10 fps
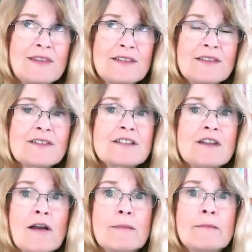is a
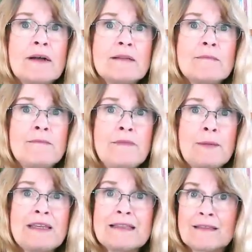time maybe
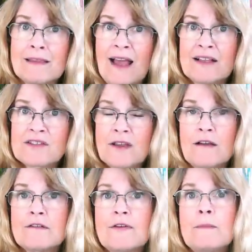less
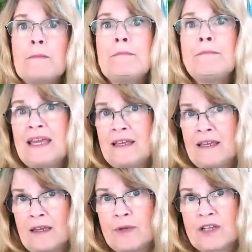of making a
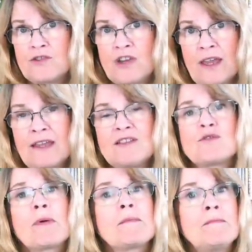big change,
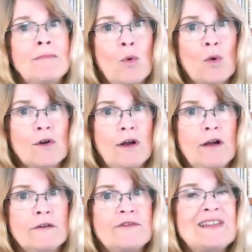but more of
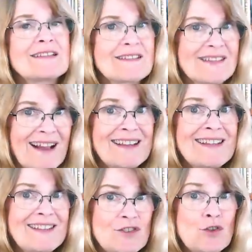deciding
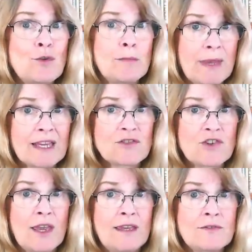to make a
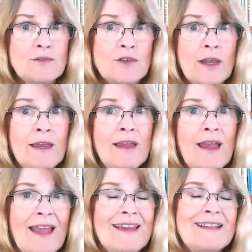change.
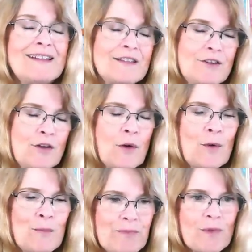And, you know,
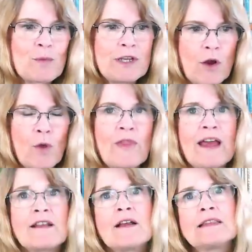we know that
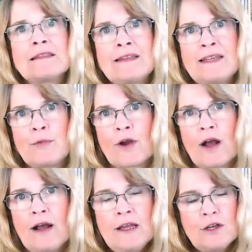Libra,
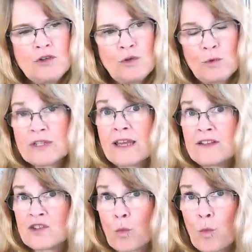you tend to
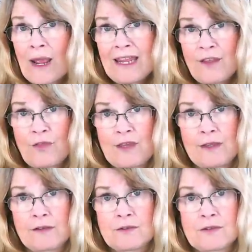weigh
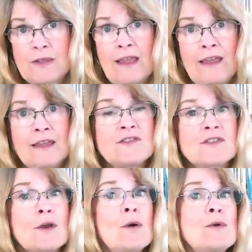things. And
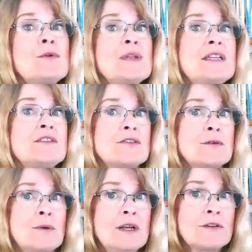so you need to
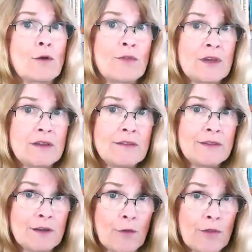know the, you know,
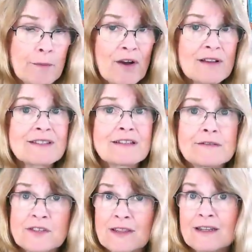the positives and
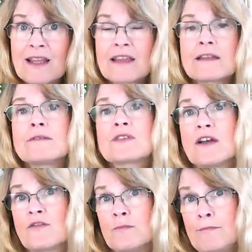the negatives of
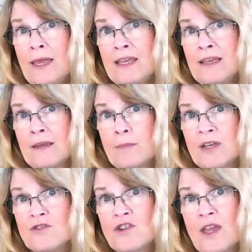making a big
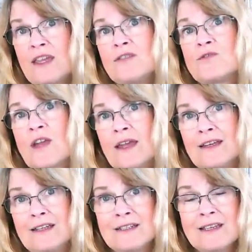change.
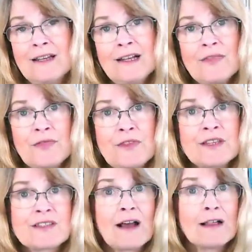And this
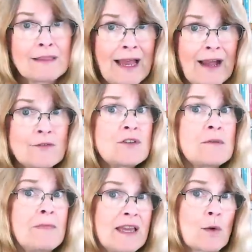allows you to
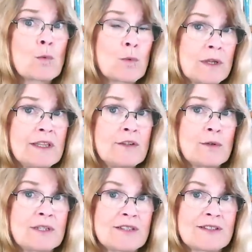make a really good
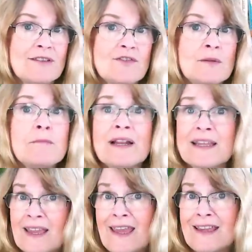decision, but it
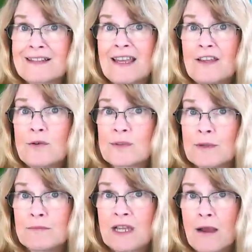can take you some
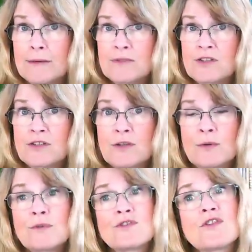time to do.
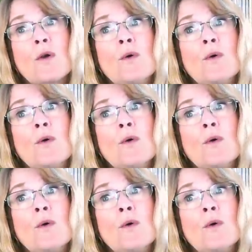So